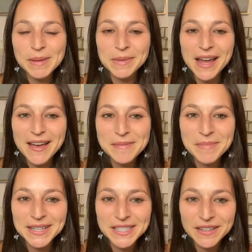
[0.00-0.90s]
Menachem
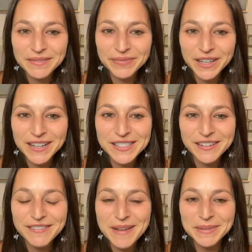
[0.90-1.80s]
Mendel, the
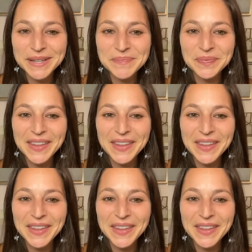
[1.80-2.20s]
Kutzker Rebbe,